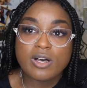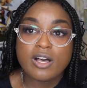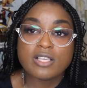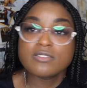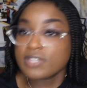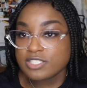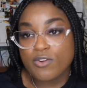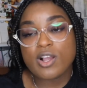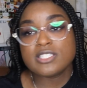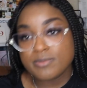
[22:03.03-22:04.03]
as
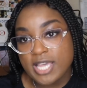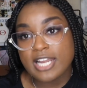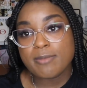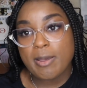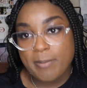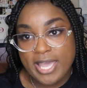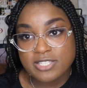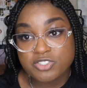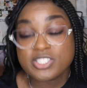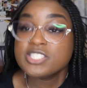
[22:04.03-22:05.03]
far as obtaining my
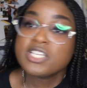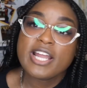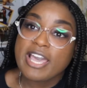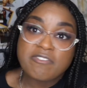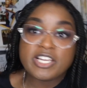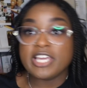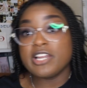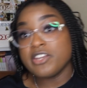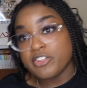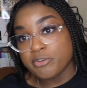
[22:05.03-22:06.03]
master's instead of having to get
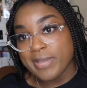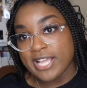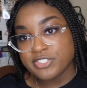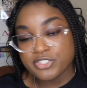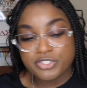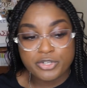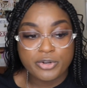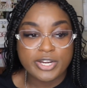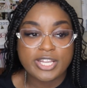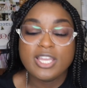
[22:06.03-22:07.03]
another bachelor's
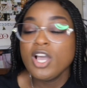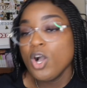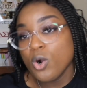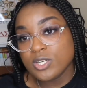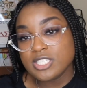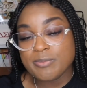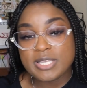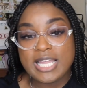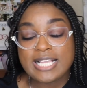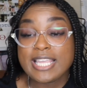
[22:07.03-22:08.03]
degree or something
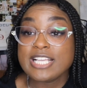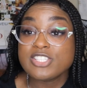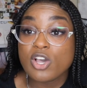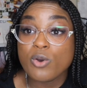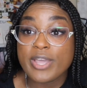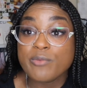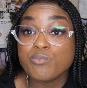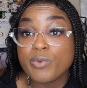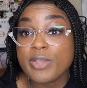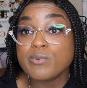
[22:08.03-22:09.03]
like that. So
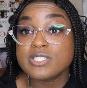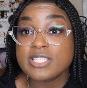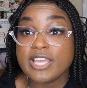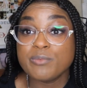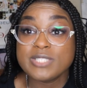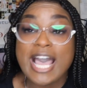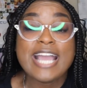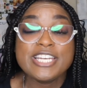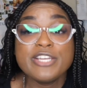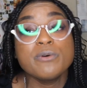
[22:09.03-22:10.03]
it was
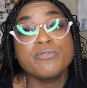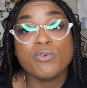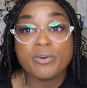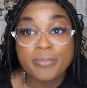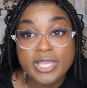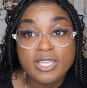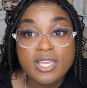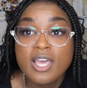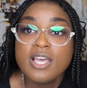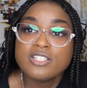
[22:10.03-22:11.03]
ideal for me.
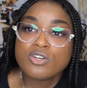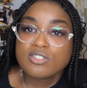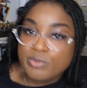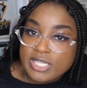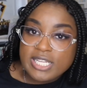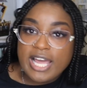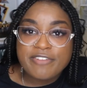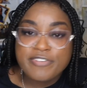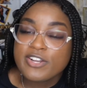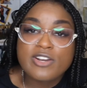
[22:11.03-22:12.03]
So it's really like
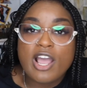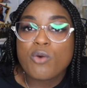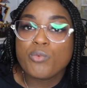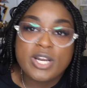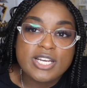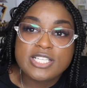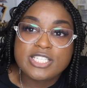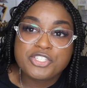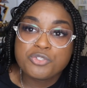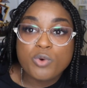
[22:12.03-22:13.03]
figuring out what it is
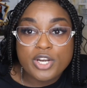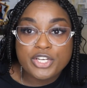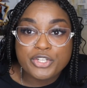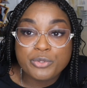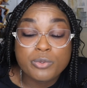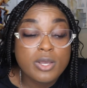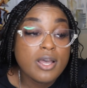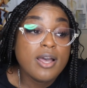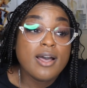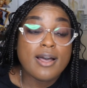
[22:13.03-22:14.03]
that you want to do.
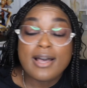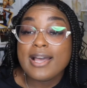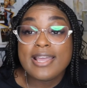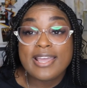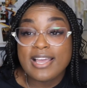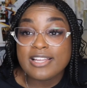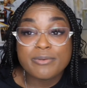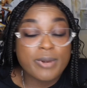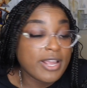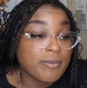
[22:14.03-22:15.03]
I highly
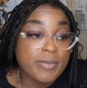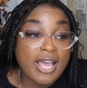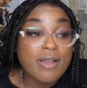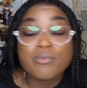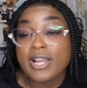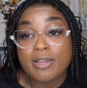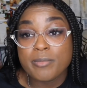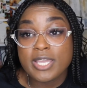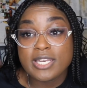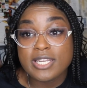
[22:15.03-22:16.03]

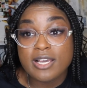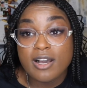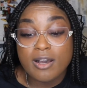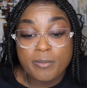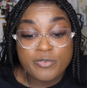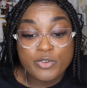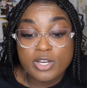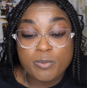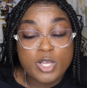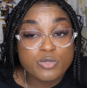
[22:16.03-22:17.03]
recommend it if you're in
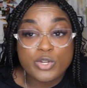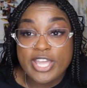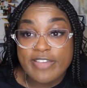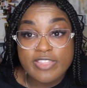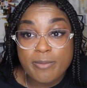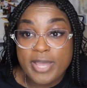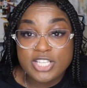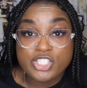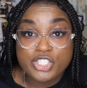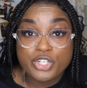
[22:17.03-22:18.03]
a place where you have that
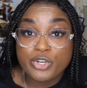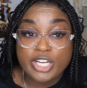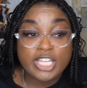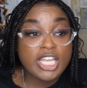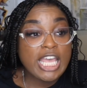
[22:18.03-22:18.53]
bachelor's degree